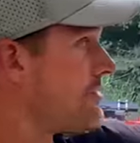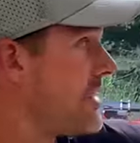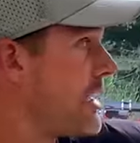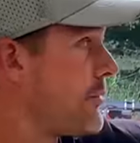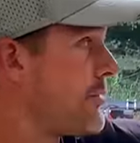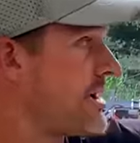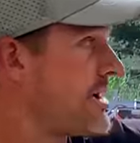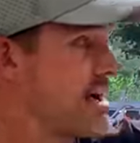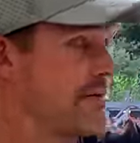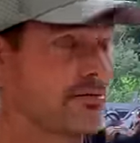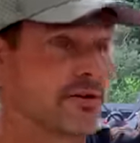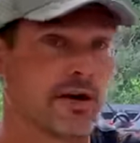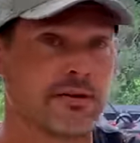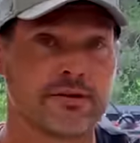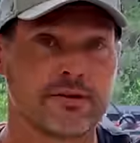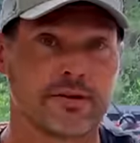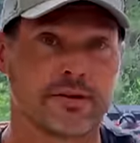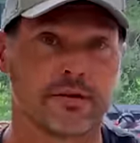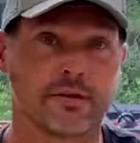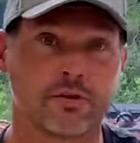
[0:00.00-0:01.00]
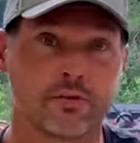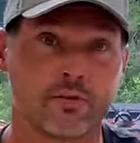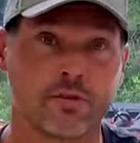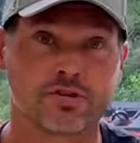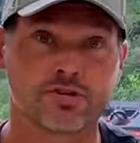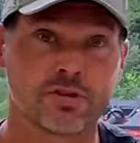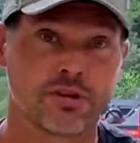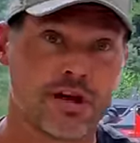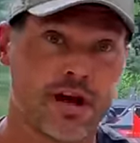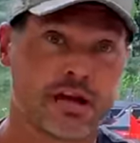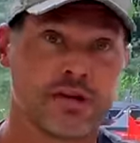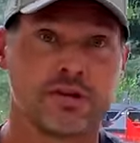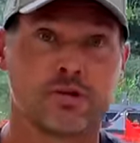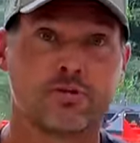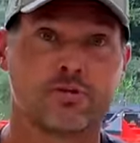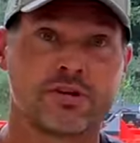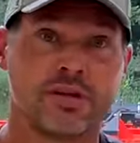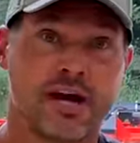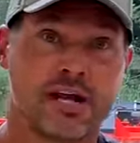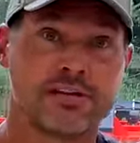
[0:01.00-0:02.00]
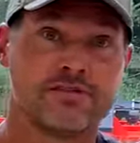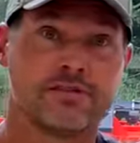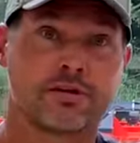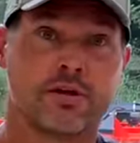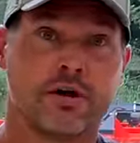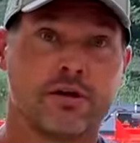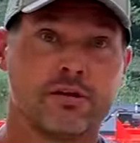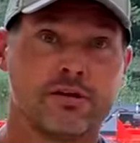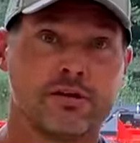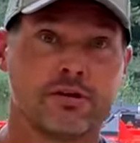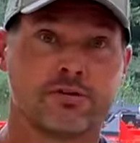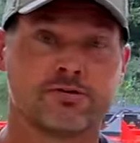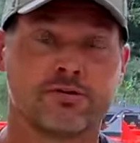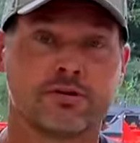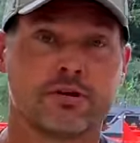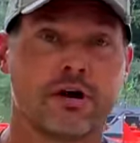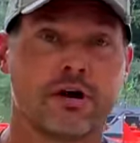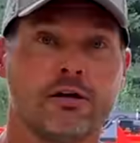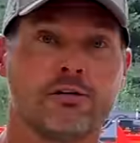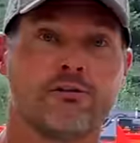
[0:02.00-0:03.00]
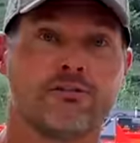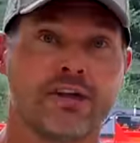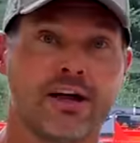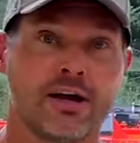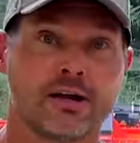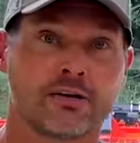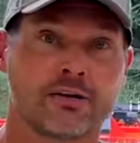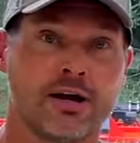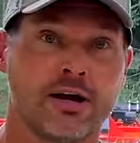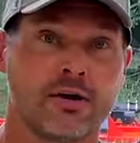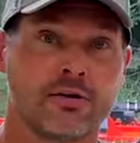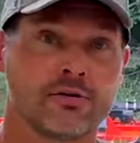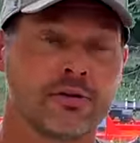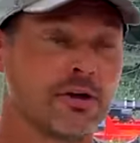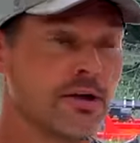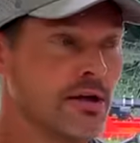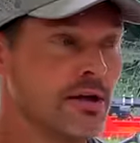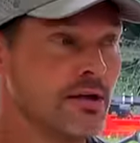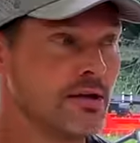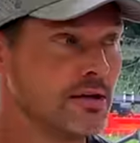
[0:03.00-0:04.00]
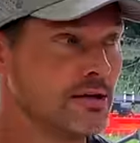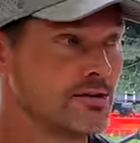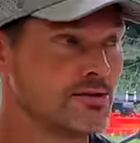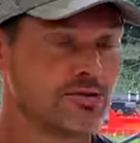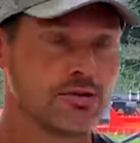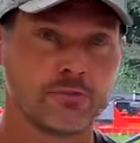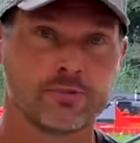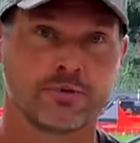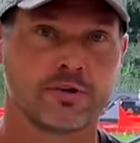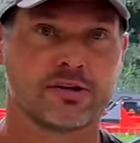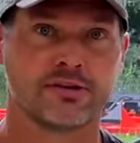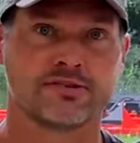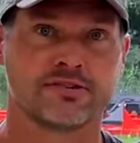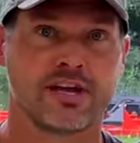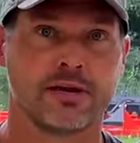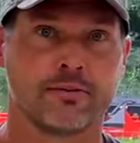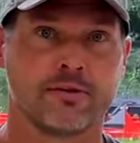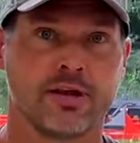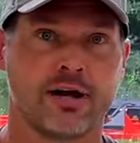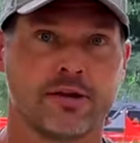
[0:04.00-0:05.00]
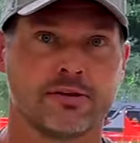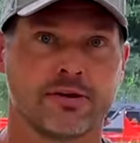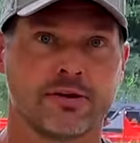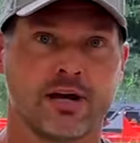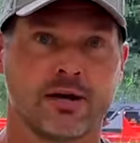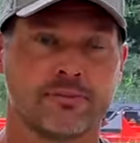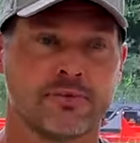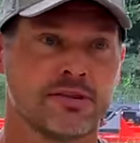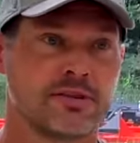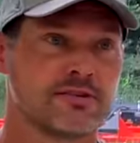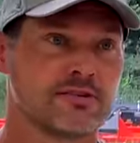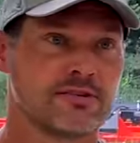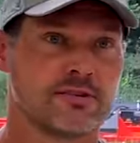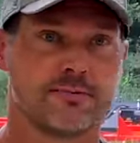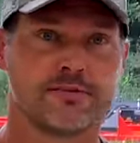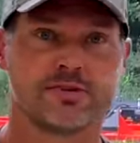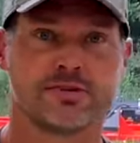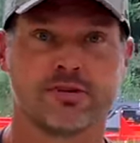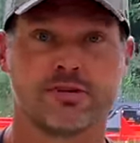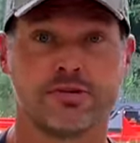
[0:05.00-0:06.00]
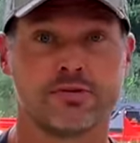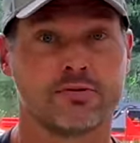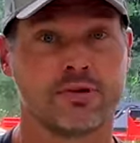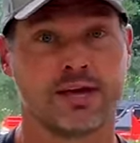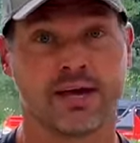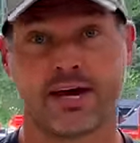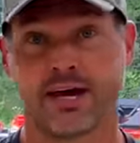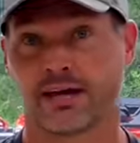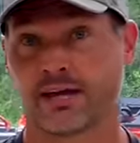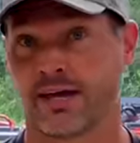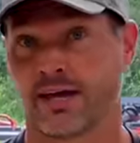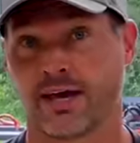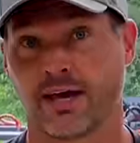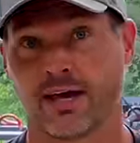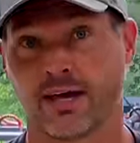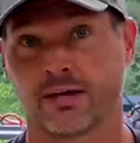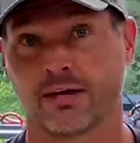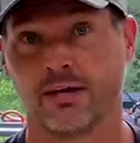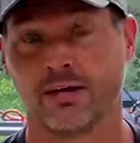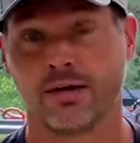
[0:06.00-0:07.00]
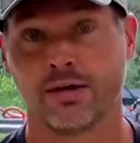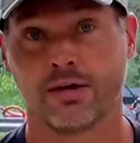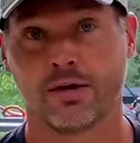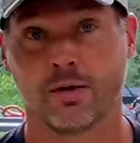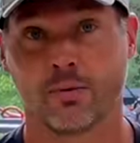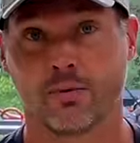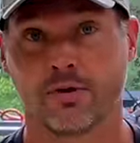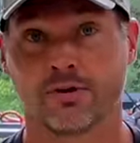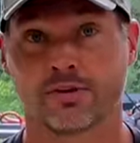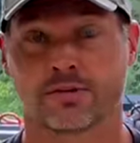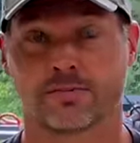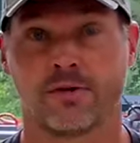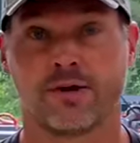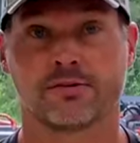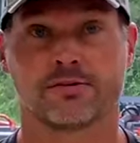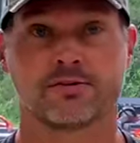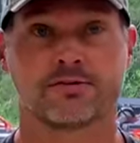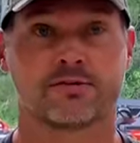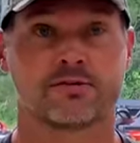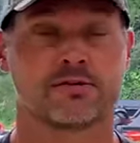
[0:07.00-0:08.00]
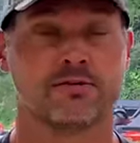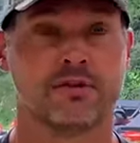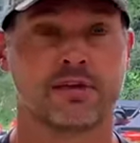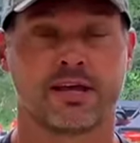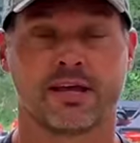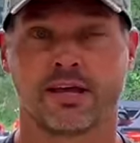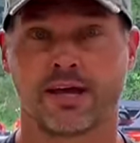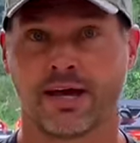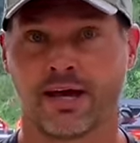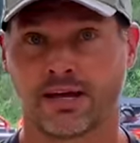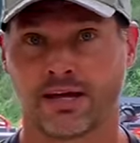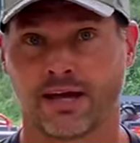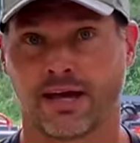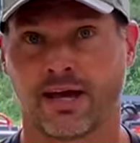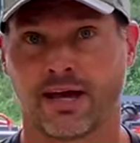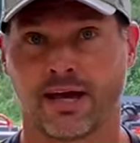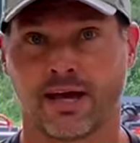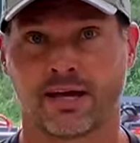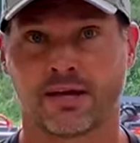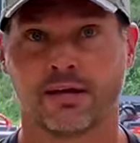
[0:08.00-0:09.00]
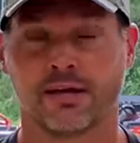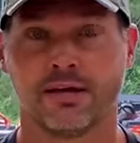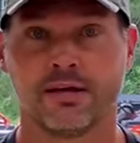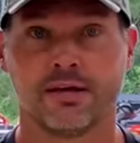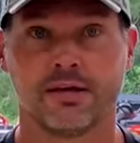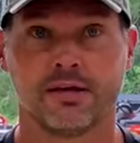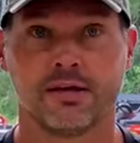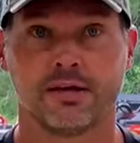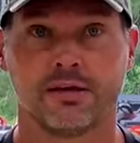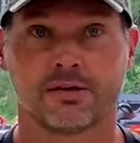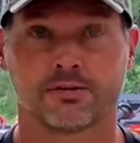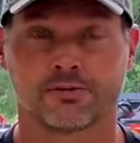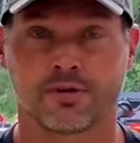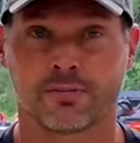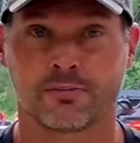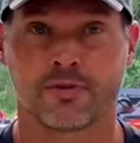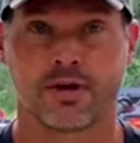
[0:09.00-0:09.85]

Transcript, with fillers: that we have around here, which a lot of you would not even call hills. You'd it flat ground, super unstable on there. I mean, this is a machine you gotta add wheel spacers to. You gotta add rim